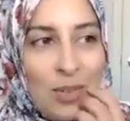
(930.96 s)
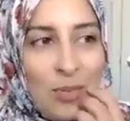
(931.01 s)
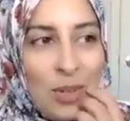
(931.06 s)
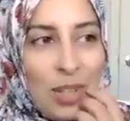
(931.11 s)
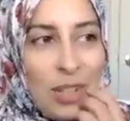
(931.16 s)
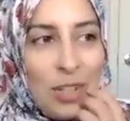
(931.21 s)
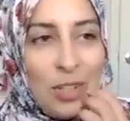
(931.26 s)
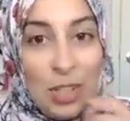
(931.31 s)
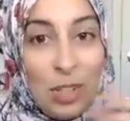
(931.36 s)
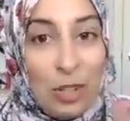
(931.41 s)

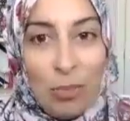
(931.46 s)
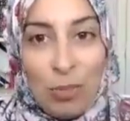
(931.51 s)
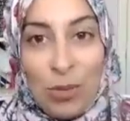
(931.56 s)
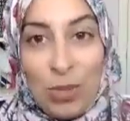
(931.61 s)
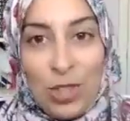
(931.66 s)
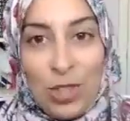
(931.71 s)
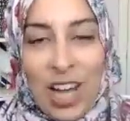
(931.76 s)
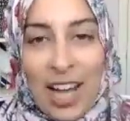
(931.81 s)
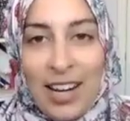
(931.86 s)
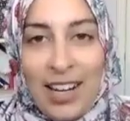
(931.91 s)
with Neil
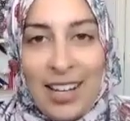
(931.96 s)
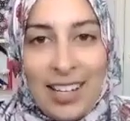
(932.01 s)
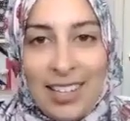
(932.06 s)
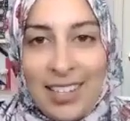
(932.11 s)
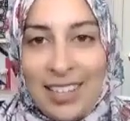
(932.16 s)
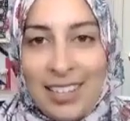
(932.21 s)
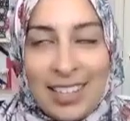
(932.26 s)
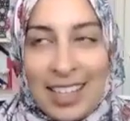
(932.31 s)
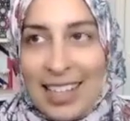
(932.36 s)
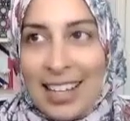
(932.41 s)

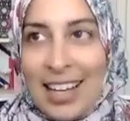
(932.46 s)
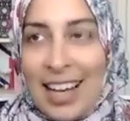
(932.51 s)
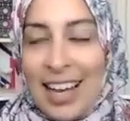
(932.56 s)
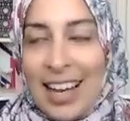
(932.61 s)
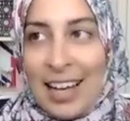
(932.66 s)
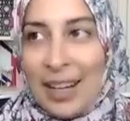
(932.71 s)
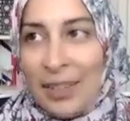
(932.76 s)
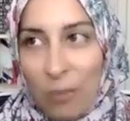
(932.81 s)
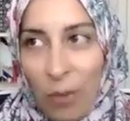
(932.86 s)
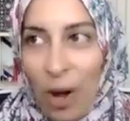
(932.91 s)
Buchanan. Like
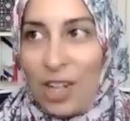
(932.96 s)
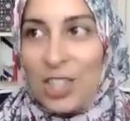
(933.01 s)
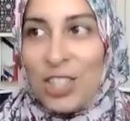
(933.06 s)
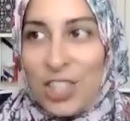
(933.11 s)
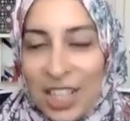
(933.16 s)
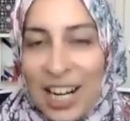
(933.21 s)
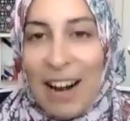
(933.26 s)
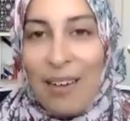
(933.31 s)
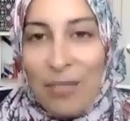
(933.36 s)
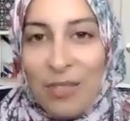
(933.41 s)
I watched
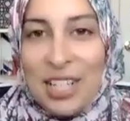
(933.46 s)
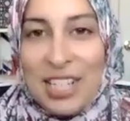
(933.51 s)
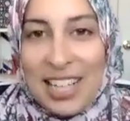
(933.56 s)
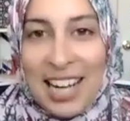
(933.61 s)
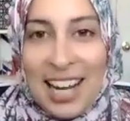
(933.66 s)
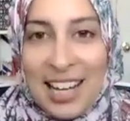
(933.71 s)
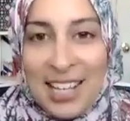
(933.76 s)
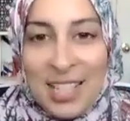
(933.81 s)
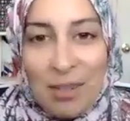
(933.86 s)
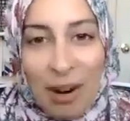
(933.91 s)
it every
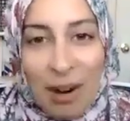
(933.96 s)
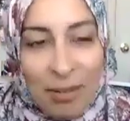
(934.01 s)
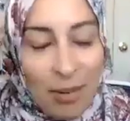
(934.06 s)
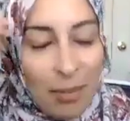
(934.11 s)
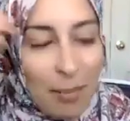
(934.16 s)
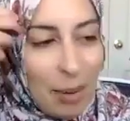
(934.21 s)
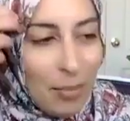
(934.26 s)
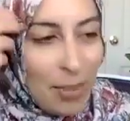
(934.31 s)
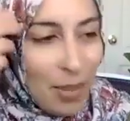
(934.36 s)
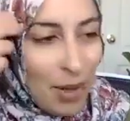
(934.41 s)
day, so I
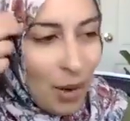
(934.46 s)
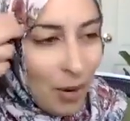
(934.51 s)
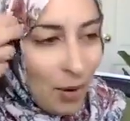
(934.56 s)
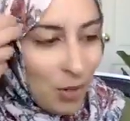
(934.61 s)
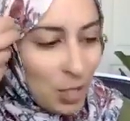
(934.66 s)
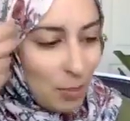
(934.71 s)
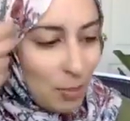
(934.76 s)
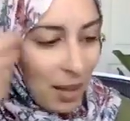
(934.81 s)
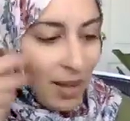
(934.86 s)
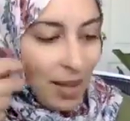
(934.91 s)
remember the
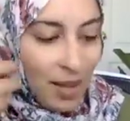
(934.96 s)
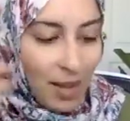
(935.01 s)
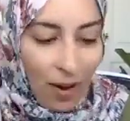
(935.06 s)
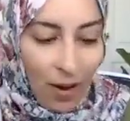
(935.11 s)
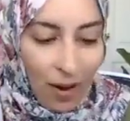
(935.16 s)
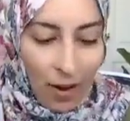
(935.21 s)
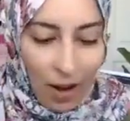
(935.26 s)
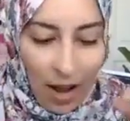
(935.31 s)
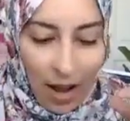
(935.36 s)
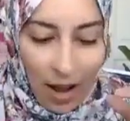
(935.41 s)
host. But
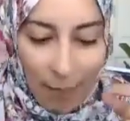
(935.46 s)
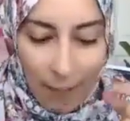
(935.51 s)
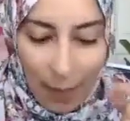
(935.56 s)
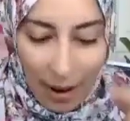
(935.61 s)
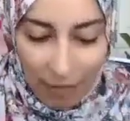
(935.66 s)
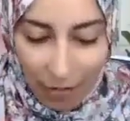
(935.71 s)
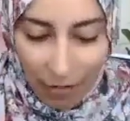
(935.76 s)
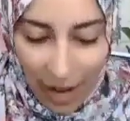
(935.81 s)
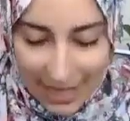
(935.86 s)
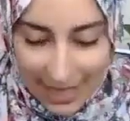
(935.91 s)

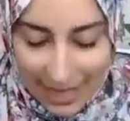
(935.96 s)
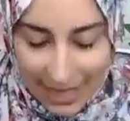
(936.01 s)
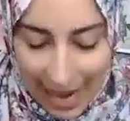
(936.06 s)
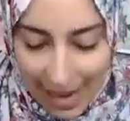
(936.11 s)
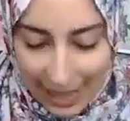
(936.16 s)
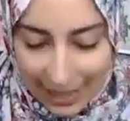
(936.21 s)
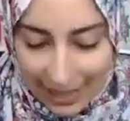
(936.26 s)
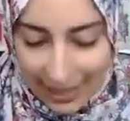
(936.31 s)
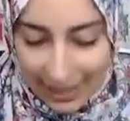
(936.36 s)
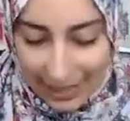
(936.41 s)
my friend
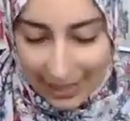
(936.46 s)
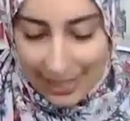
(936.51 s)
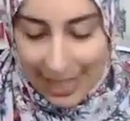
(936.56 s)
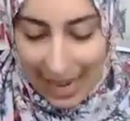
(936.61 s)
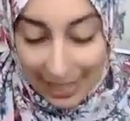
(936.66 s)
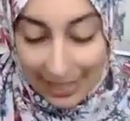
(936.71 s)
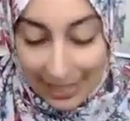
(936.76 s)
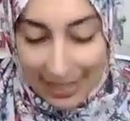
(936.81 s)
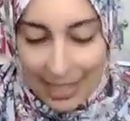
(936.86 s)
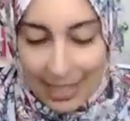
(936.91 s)

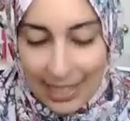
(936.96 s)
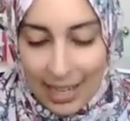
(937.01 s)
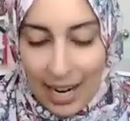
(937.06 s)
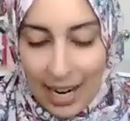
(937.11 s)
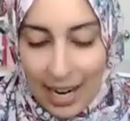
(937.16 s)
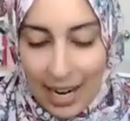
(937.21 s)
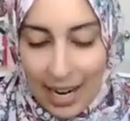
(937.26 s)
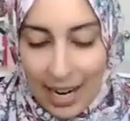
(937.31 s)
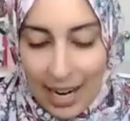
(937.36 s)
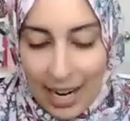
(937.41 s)
Natalie and
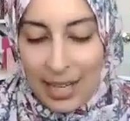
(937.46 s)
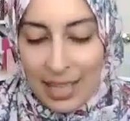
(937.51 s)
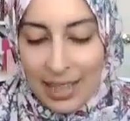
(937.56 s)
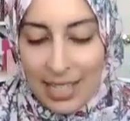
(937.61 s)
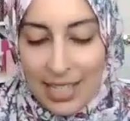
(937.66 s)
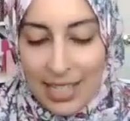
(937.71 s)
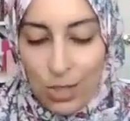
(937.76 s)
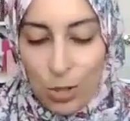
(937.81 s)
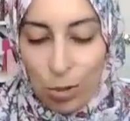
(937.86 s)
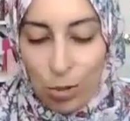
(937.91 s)
I would make
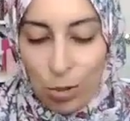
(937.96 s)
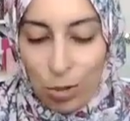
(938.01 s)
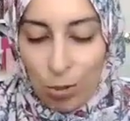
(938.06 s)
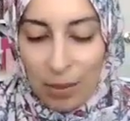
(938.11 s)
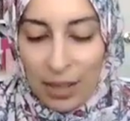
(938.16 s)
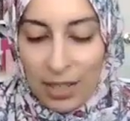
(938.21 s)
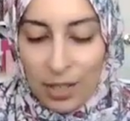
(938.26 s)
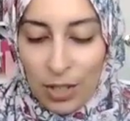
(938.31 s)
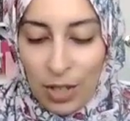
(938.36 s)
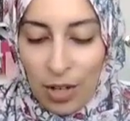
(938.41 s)
these
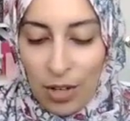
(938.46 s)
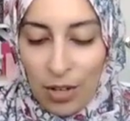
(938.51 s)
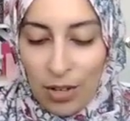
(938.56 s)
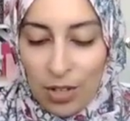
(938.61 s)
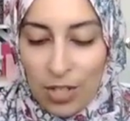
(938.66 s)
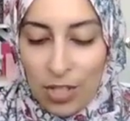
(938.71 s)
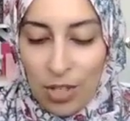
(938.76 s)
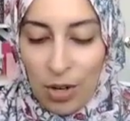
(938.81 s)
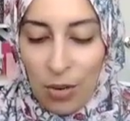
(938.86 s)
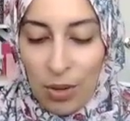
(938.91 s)
toothpick
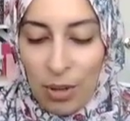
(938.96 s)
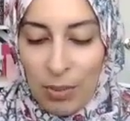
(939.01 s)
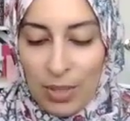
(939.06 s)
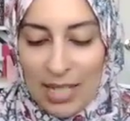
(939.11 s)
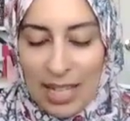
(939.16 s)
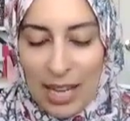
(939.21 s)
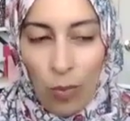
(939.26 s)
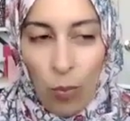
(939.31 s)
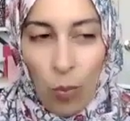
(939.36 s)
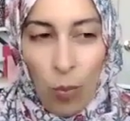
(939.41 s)
dolls. So it
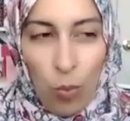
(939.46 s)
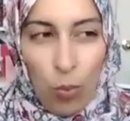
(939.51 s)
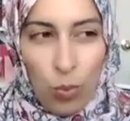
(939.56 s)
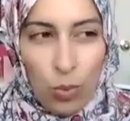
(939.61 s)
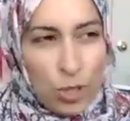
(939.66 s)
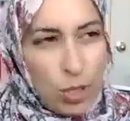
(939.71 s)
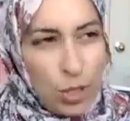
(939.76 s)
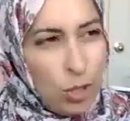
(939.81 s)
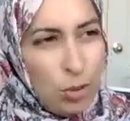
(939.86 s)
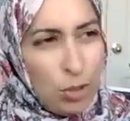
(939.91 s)
was like
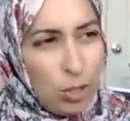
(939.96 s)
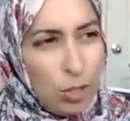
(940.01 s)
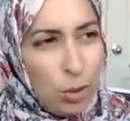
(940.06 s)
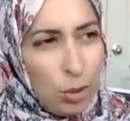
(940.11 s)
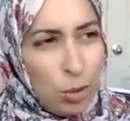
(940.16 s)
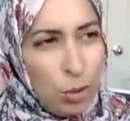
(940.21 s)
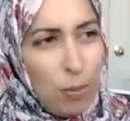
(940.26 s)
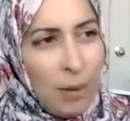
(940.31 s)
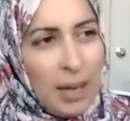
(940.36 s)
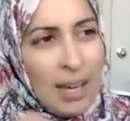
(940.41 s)
2
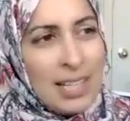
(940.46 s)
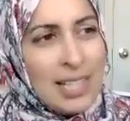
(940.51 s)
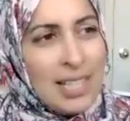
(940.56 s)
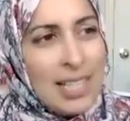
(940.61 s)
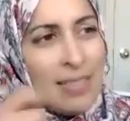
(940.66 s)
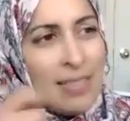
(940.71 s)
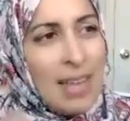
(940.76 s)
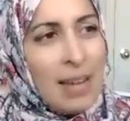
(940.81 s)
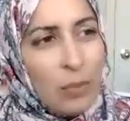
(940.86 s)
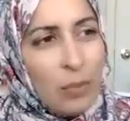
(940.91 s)
toothpicks,
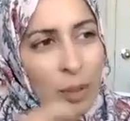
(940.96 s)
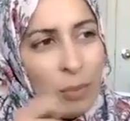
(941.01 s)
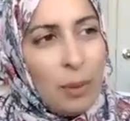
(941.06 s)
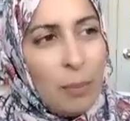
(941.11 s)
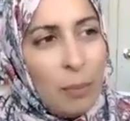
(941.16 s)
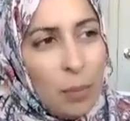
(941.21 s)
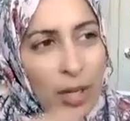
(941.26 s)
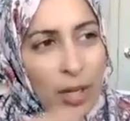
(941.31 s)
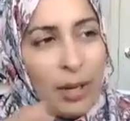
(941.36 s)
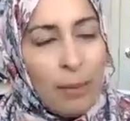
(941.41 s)
and then we
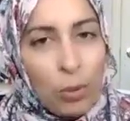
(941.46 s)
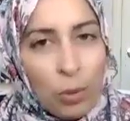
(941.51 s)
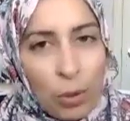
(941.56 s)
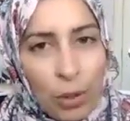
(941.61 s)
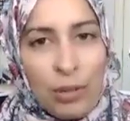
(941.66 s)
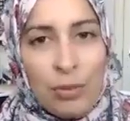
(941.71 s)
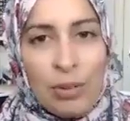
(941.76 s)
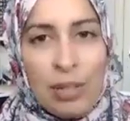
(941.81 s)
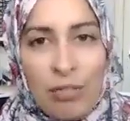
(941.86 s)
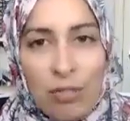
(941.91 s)
would put
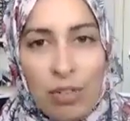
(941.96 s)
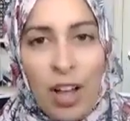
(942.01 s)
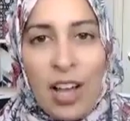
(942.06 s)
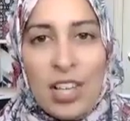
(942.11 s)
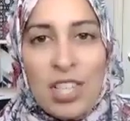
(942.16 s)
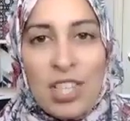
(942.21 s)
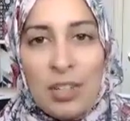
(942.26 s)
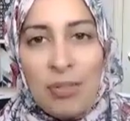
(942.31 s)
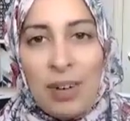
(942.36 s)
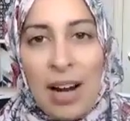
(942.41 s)
embroidery
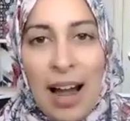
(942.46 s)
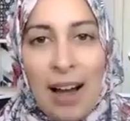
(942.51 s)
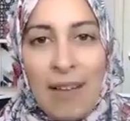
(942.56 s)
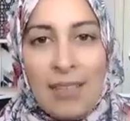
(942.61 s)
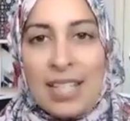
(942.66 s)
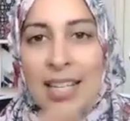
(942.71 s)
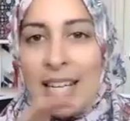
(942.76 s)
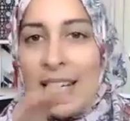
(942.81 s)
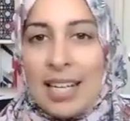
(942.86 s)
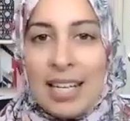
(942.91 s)
floss
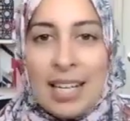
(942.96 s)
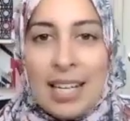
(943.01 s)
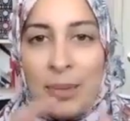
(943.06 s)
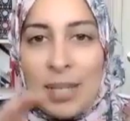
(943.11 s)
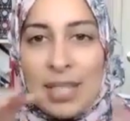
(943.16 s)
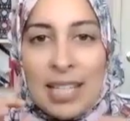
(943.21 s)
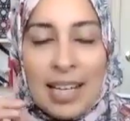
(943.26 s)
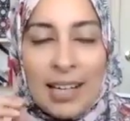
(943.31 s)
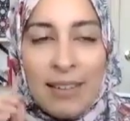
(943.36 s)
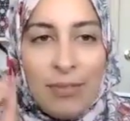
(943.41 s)
around it. And it
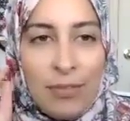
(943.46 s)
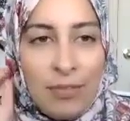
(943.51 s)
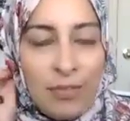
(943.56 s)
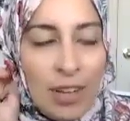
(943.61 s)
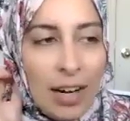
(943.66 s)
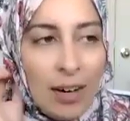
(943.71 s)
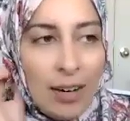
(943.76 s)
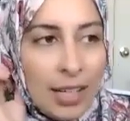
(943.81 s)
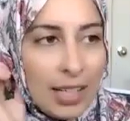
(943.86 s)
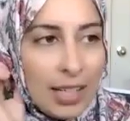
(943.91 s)
was like
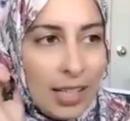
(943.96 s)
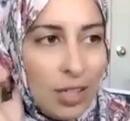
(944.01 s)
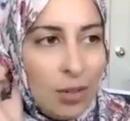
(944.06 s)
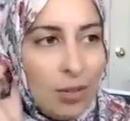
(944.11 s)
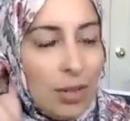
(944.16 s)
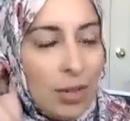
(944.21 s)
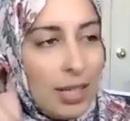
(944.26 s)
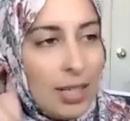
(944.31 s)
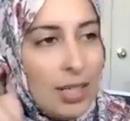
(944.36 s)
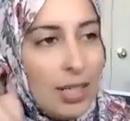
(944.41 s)
very
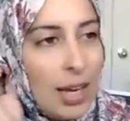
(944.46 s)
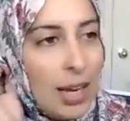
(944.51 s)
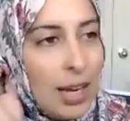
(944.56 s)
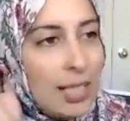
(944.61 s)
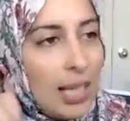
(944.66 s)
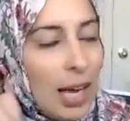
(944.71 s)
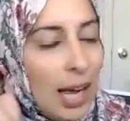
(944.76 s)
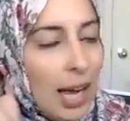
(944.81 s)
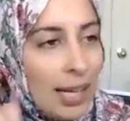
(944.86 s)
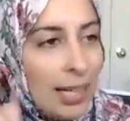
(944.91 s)
cute
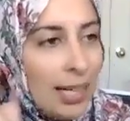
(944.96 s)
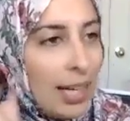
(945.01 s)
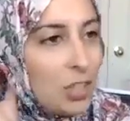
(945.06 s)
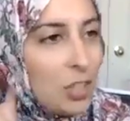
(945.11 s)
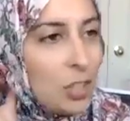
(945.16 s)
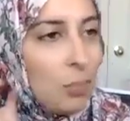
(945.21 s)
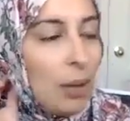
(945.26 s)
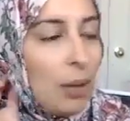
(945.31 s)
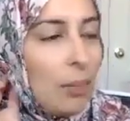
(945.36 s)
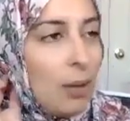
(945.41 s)
and tiny. I
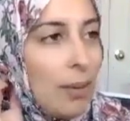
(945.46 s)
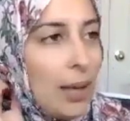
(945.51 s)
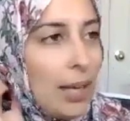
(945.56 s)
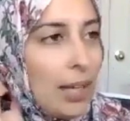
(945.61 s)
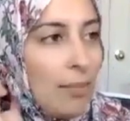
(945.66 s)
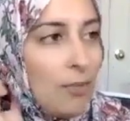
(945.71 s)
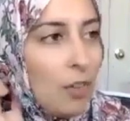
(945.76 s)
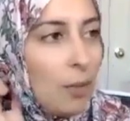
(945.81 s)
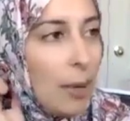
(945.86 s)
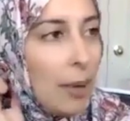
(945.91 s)
should probably
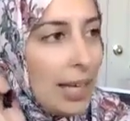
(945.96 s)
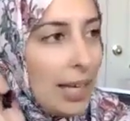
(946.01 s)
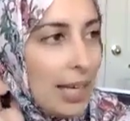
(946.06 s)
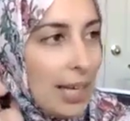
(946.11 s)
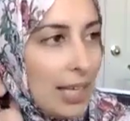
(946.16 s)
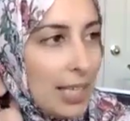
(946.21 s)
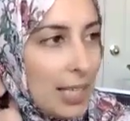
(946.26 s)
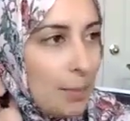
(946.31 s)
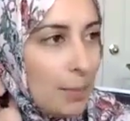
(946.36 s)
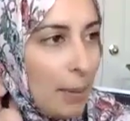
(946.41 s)
make them for my
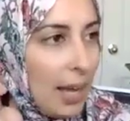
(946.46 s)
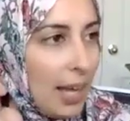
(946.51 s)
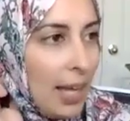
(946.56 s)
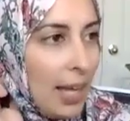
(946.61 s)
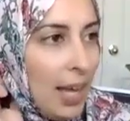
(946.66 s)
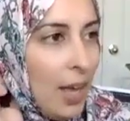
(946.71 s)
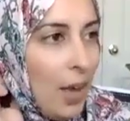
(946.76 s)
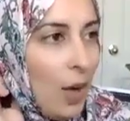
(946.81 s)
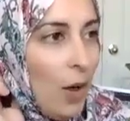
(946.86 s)
kids, but